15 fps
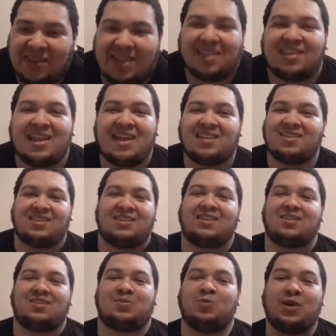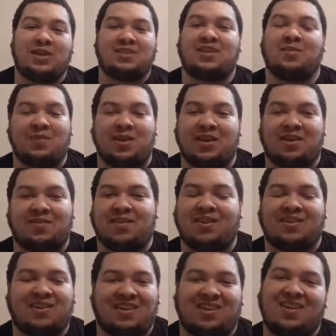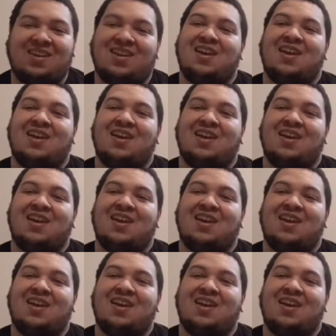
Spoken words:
Like, that's just wasted money right there.